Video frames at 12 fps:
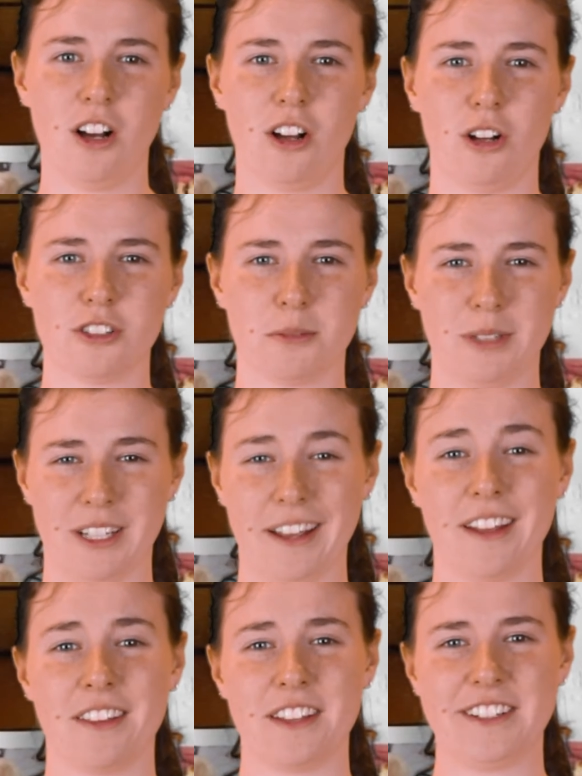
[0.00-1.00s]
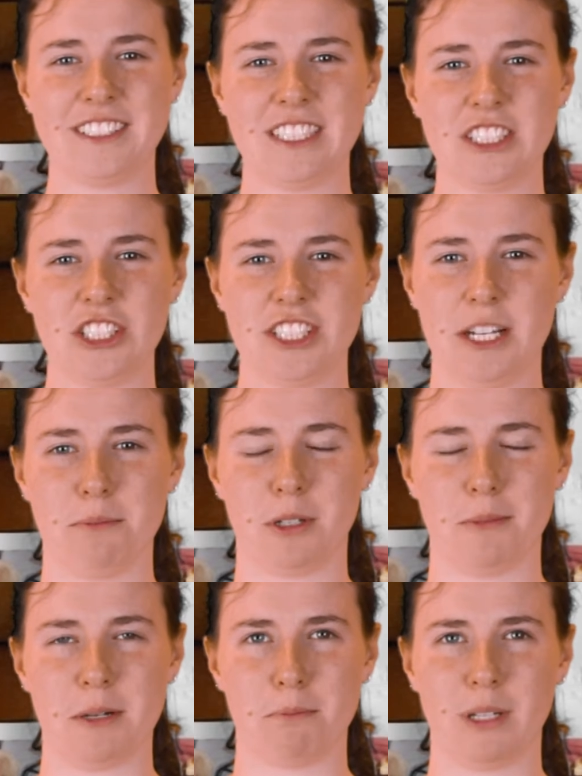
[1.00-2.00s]
Ultimately, the decision to
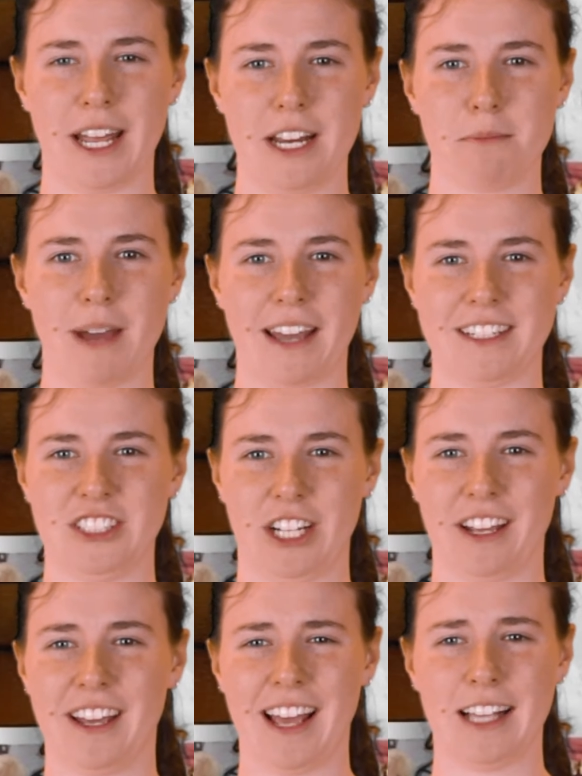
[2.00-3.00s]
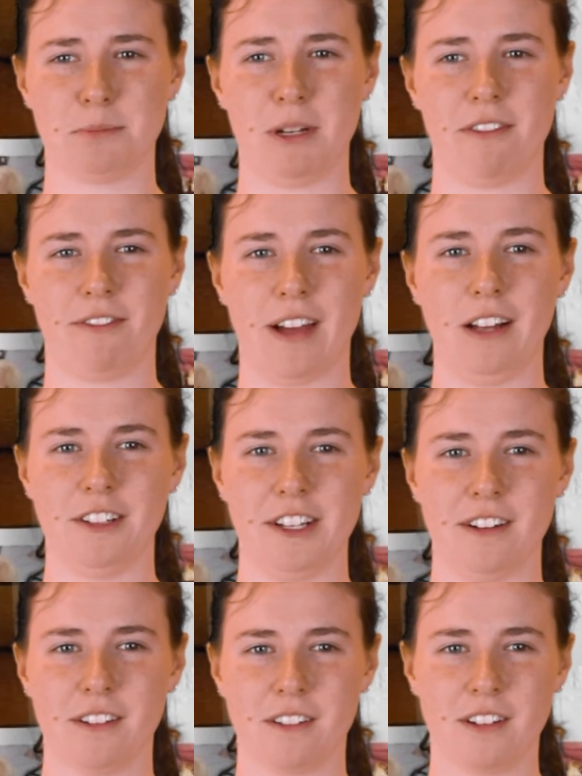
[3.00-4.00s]
implement plain packaging has been a
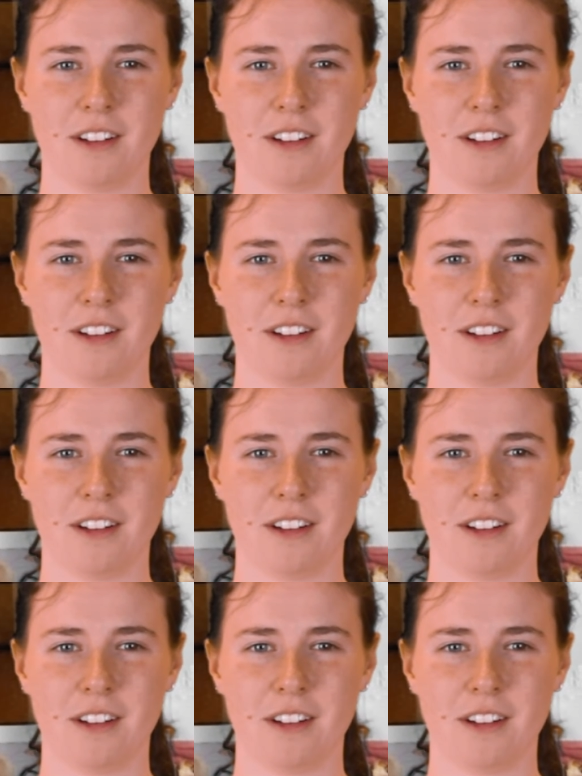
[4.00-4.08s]
failure.